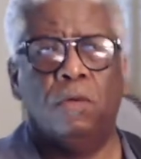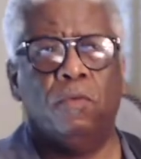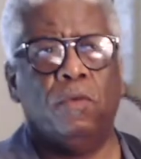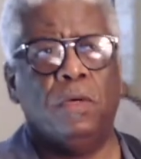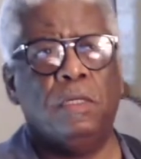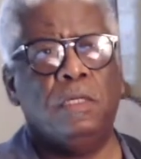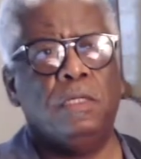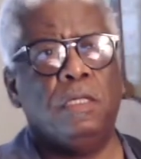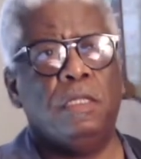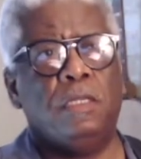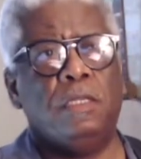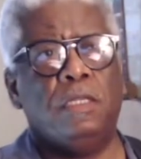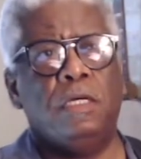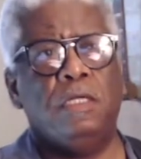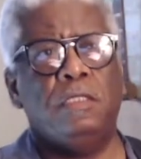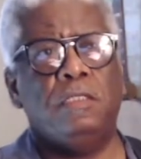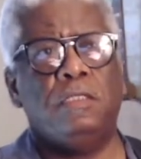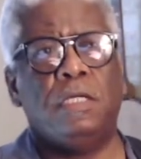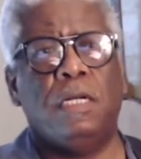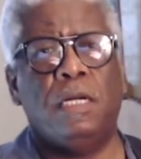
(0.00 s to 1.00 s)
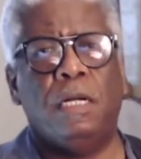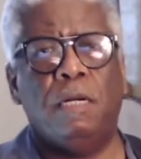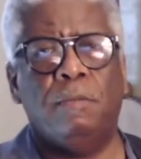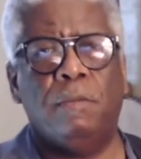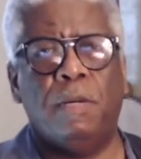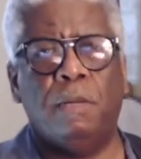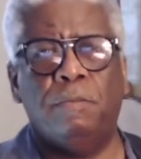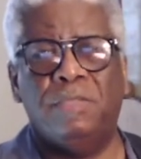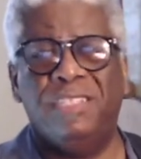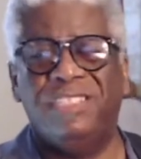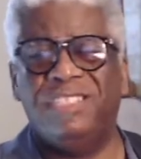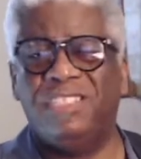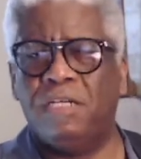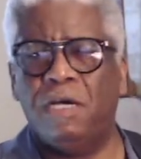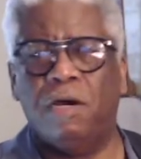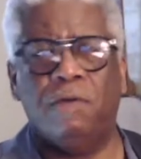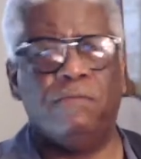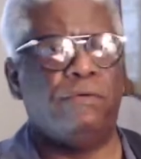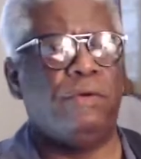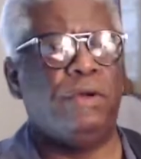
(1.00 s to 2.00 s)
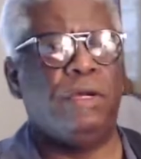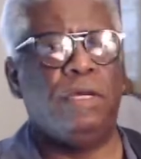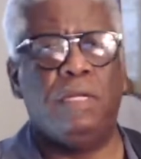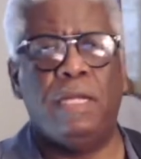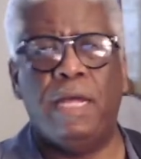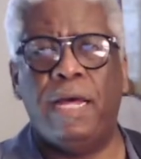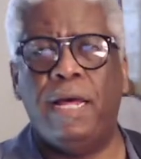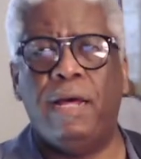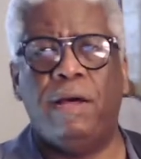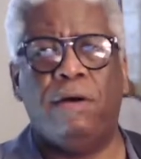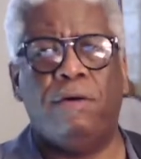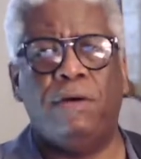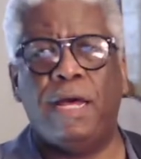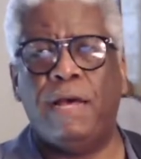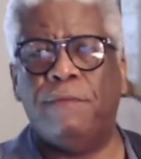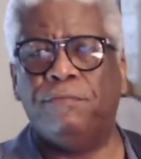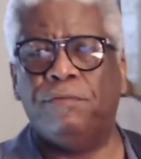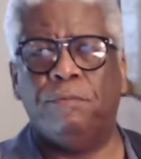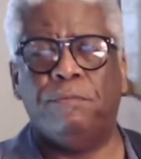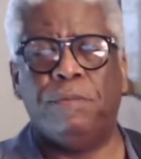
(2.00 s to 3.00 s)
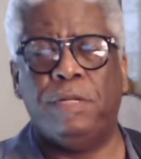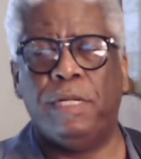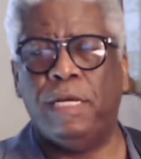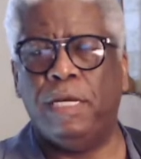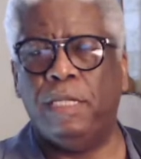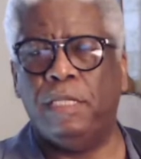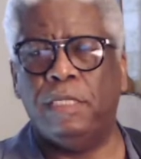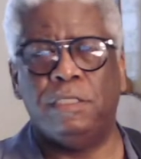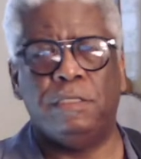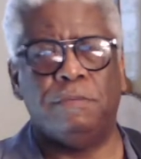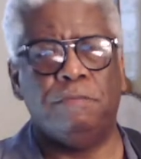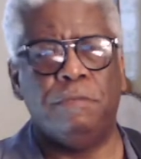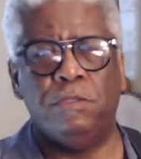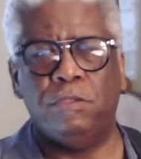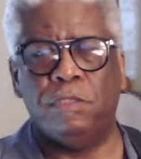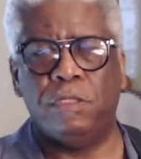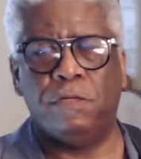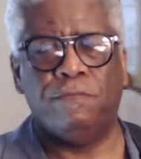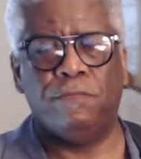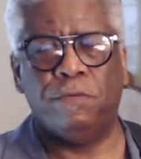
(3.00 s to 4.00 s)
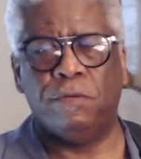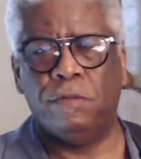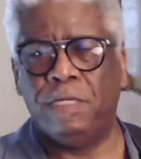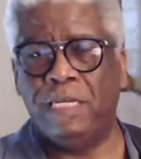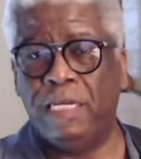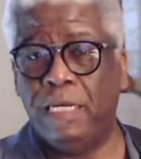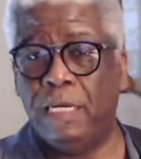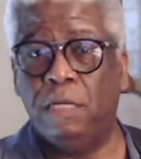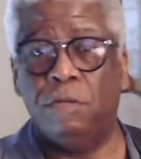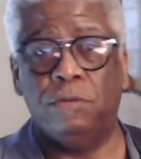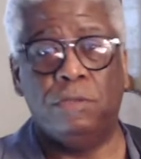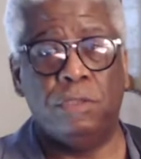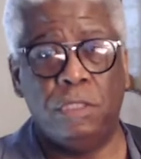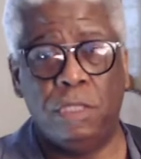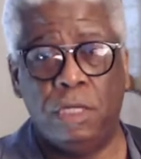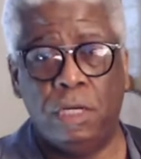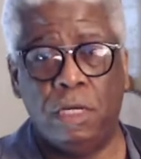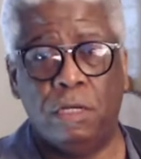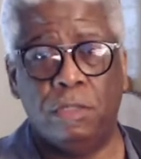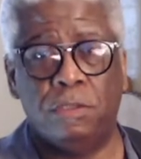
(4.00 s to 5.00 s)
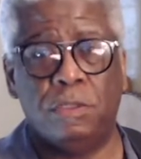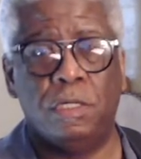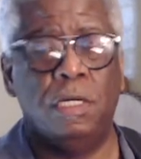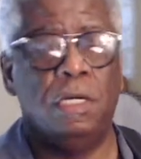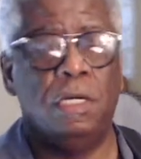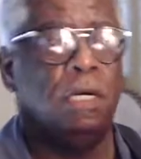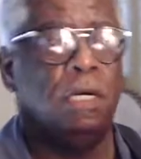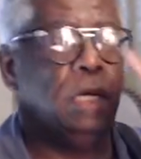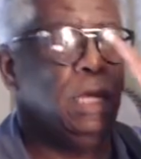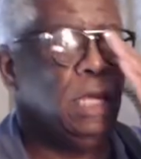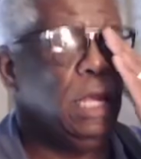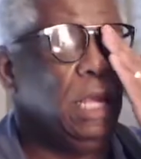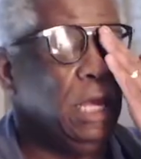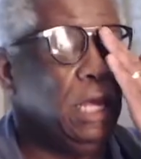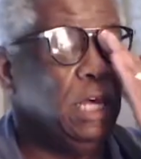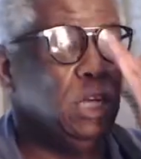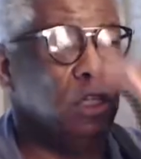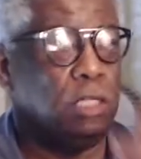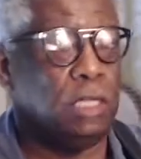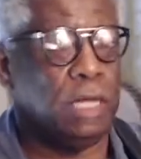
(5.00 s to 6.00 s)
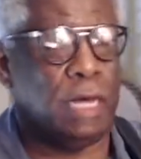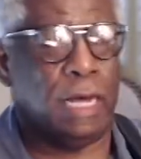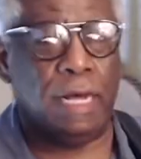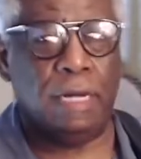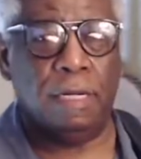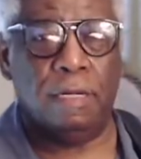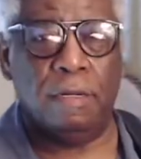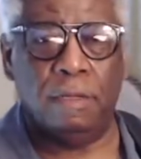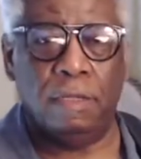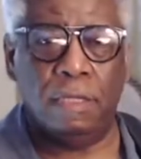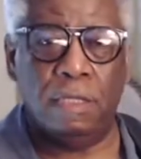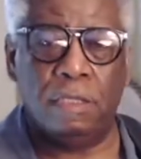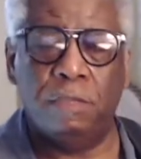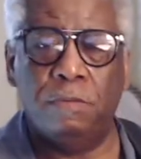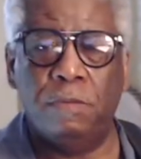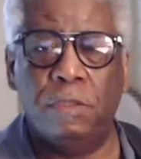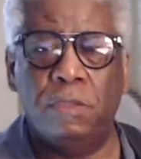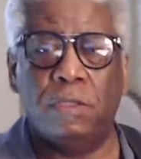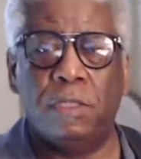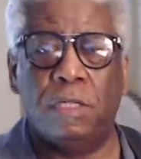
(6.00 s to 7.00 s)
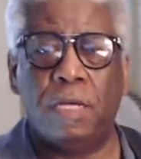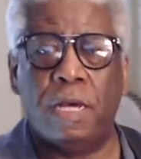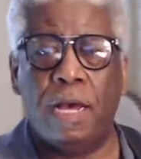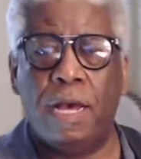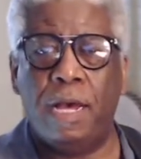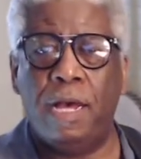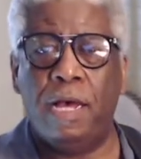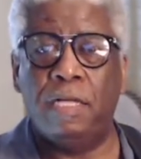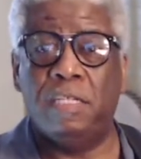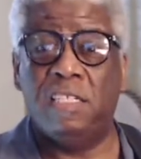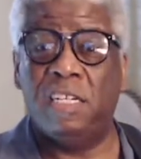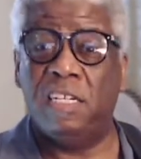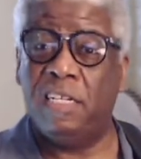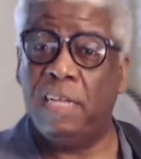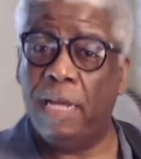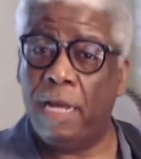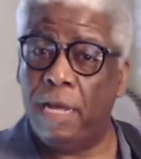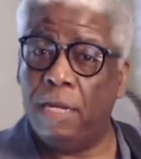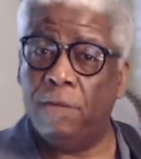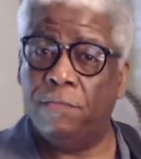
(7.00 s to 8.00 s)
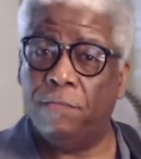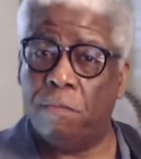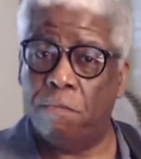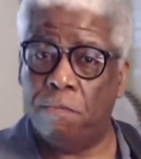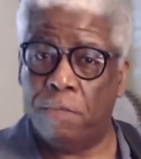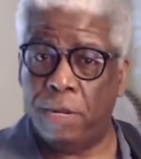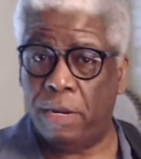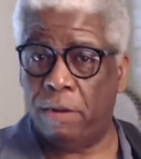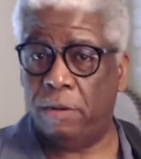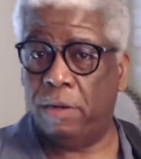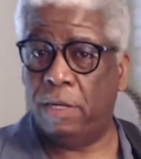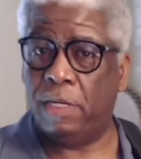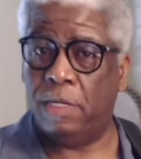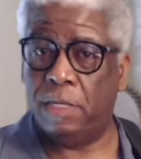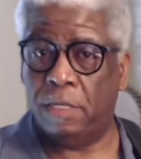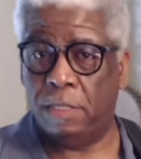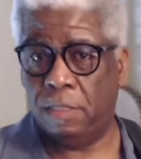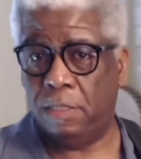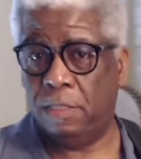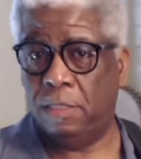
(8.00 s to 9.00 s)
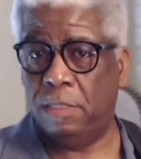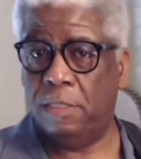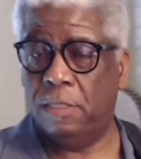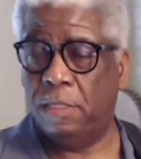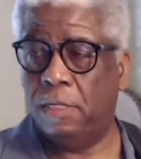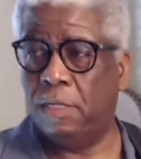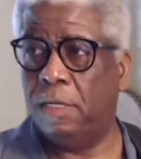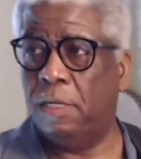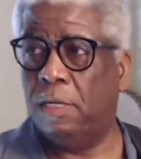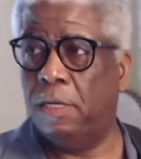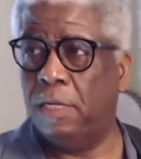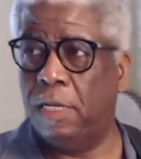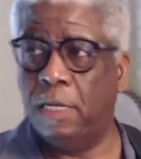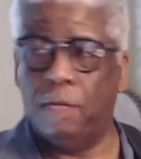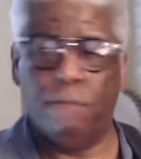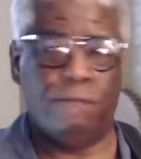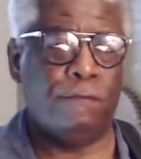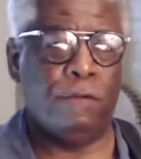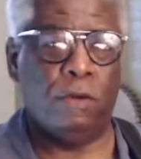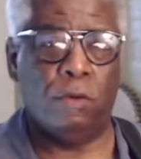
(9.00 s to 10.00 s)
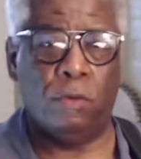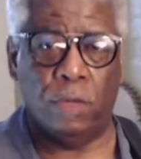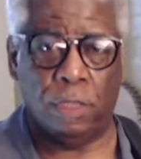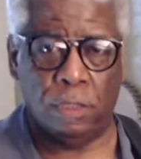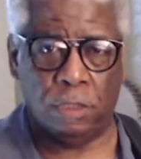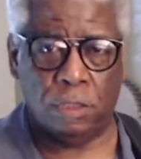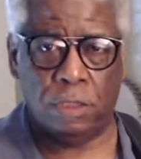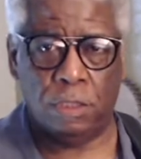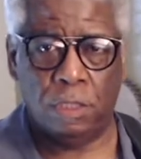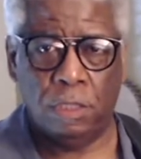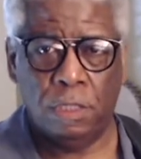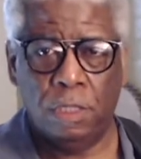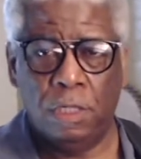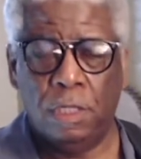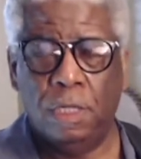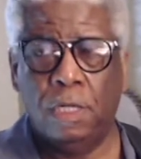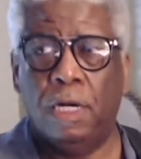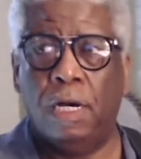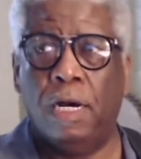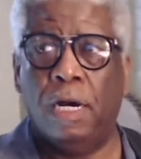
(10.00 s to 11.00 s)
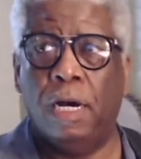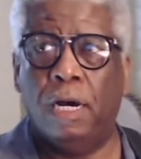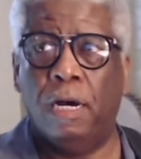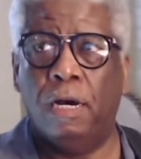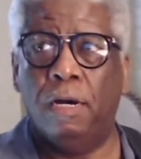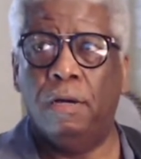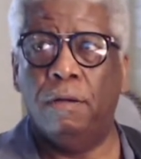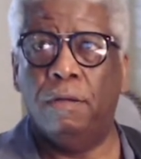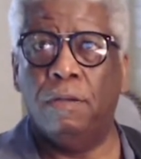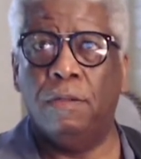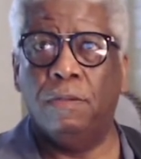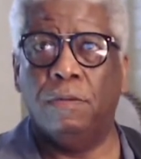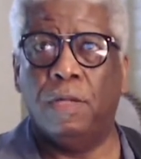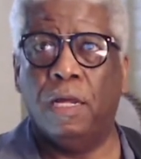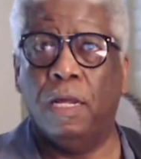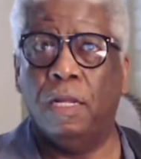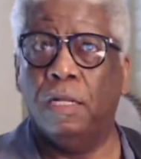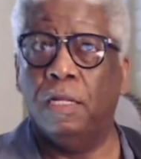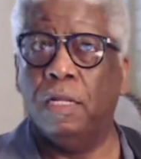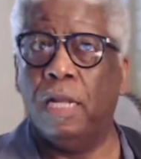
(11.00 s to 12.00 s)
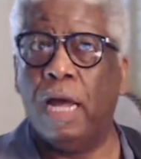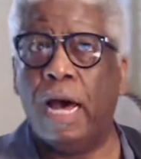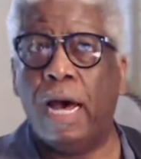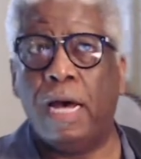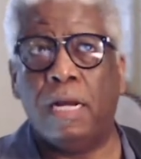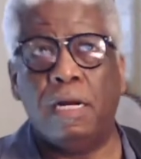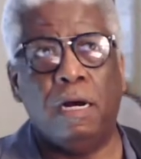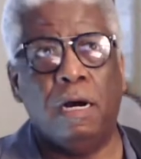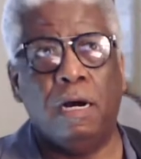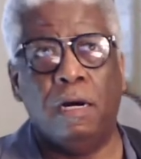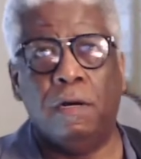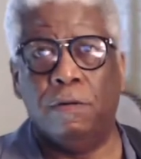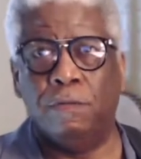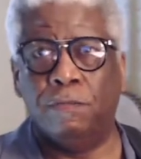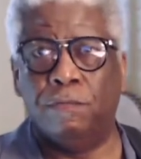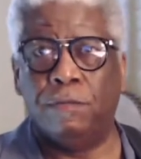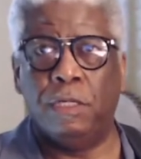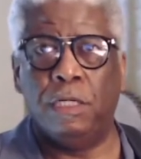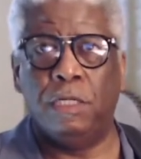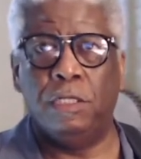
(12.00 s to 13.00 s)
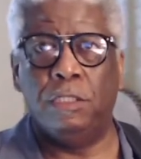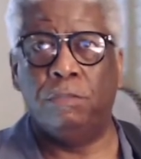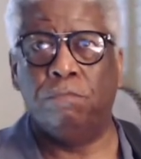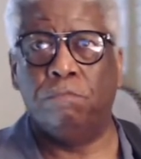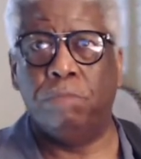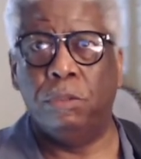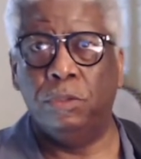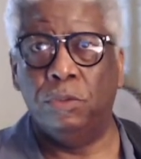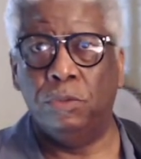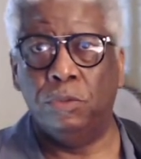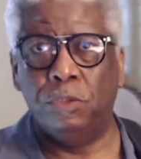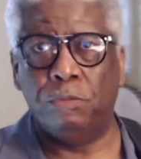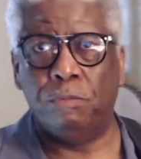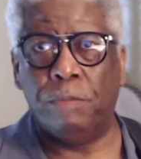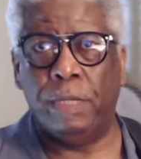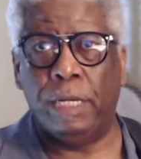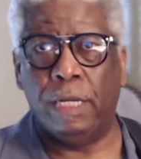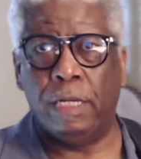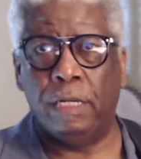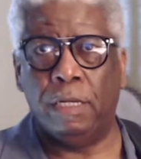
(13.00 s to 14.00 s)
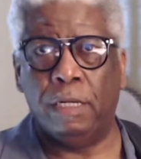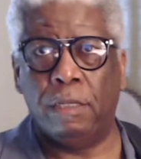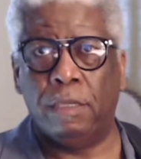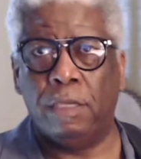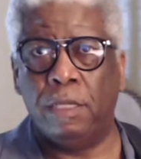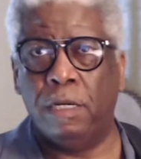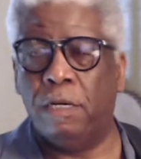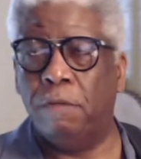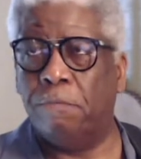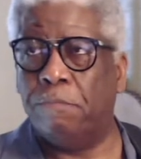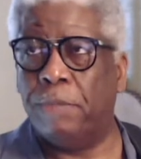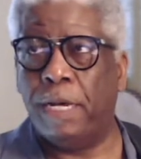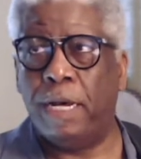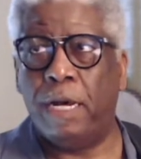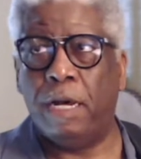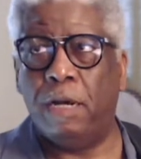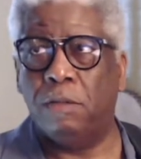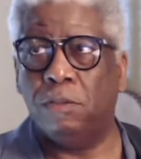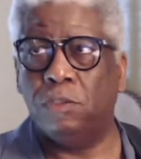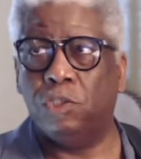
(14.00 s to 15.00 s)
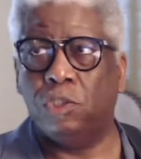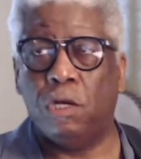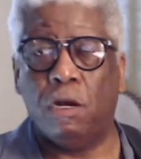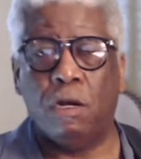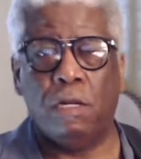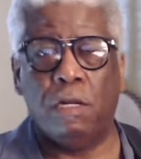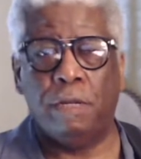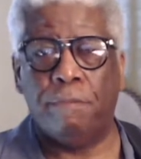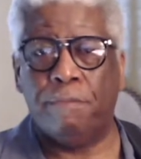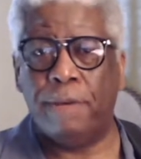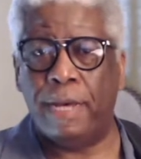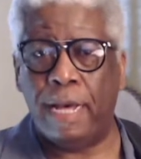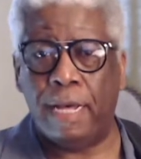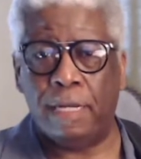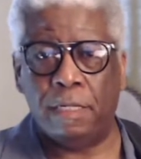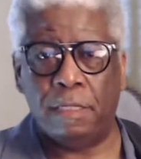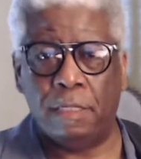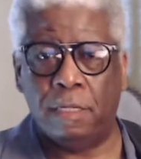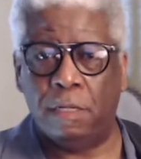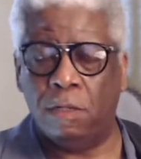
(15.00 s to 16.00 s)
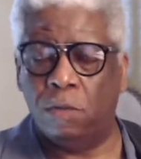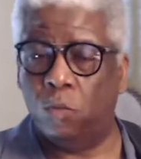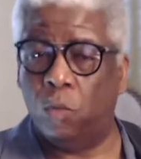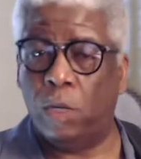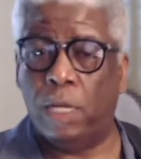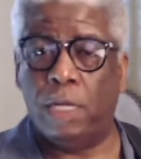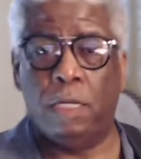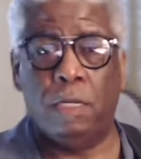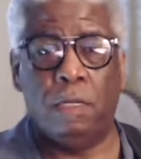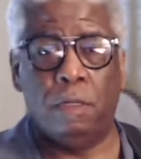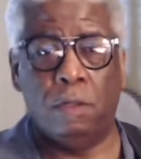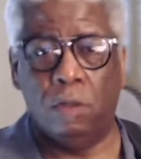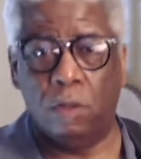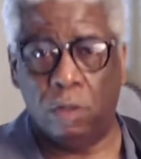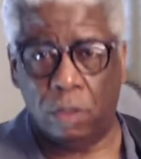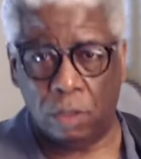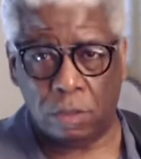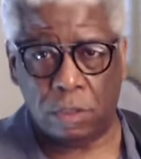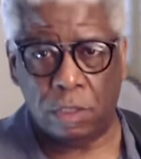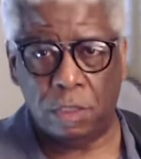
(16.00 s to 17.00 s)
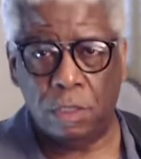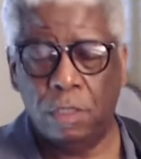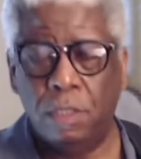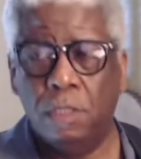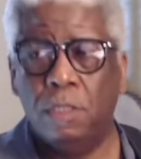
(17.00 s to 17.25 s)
One of the things that I'm discovering now after playing this music for years and years is that this music has a Native American influence. A lot of these blues men, think about Charlie Patton and the way he looked.